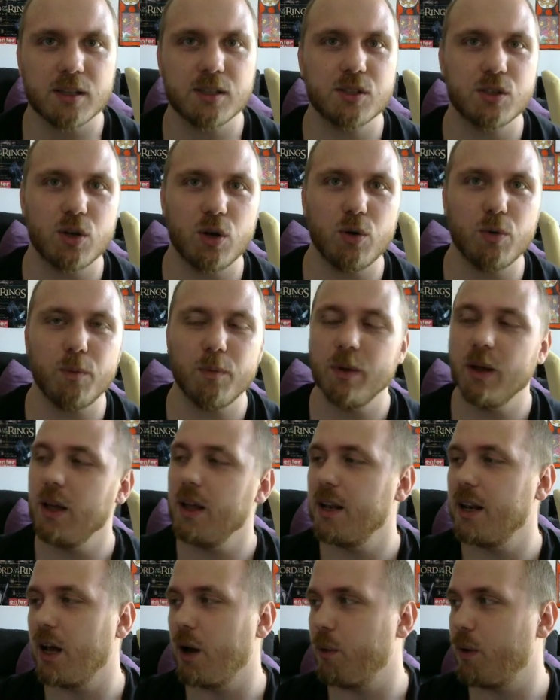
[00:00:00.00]
So
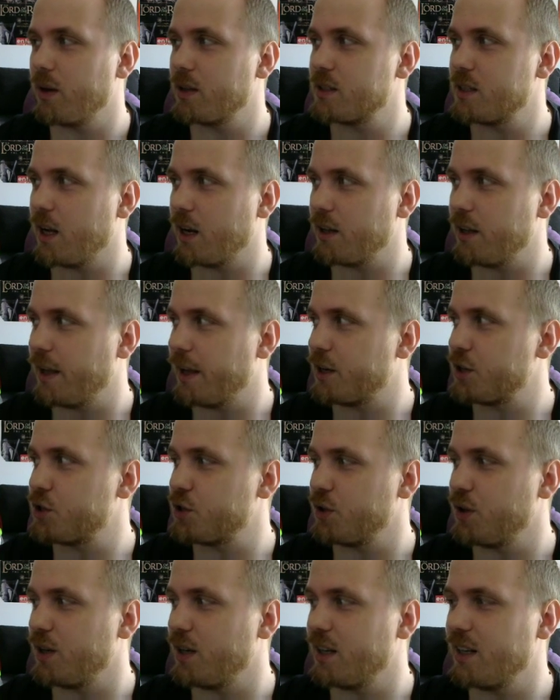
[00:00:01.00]
now I'll start
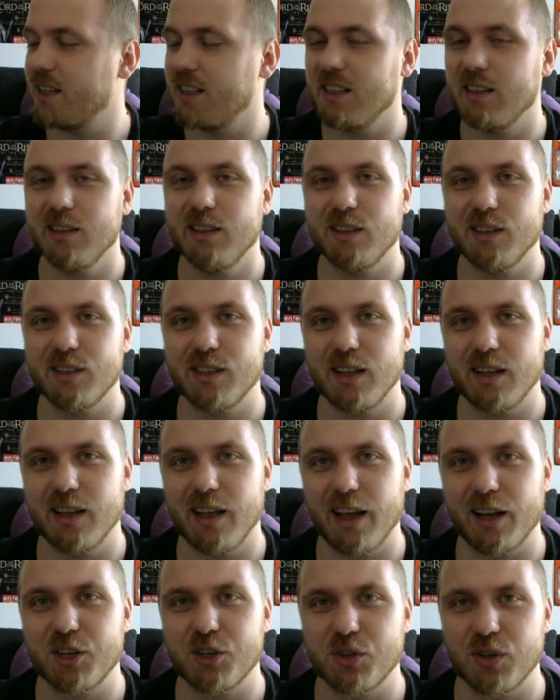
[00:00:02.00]
this
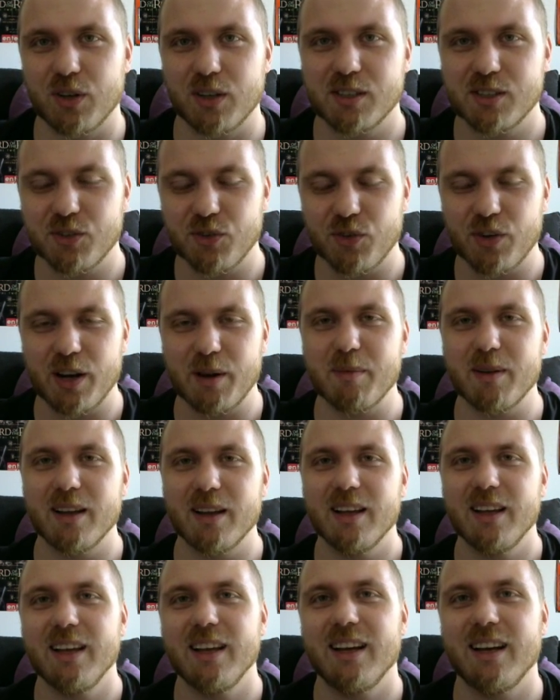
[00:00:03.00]
actual stream
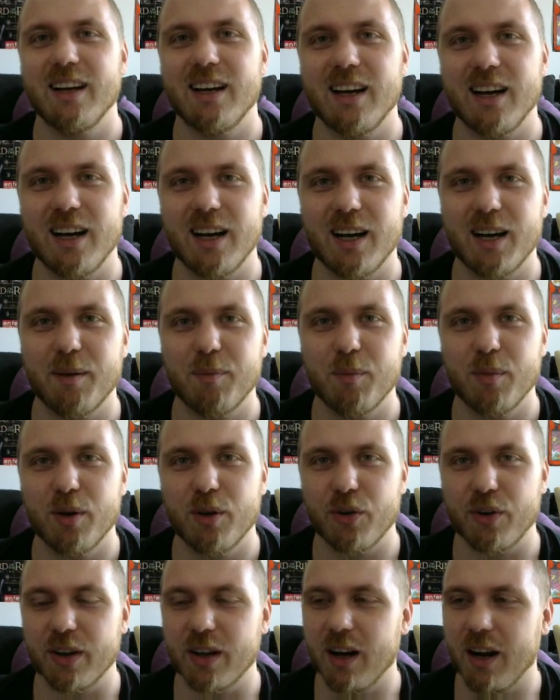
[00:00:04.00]

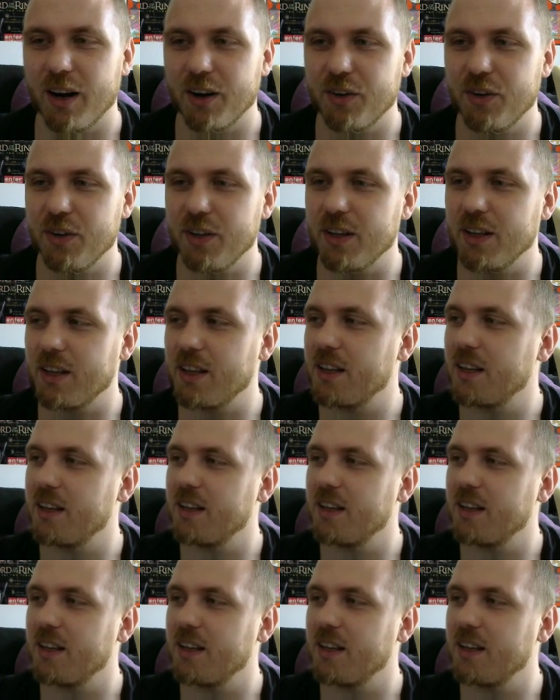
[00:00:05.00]
regarding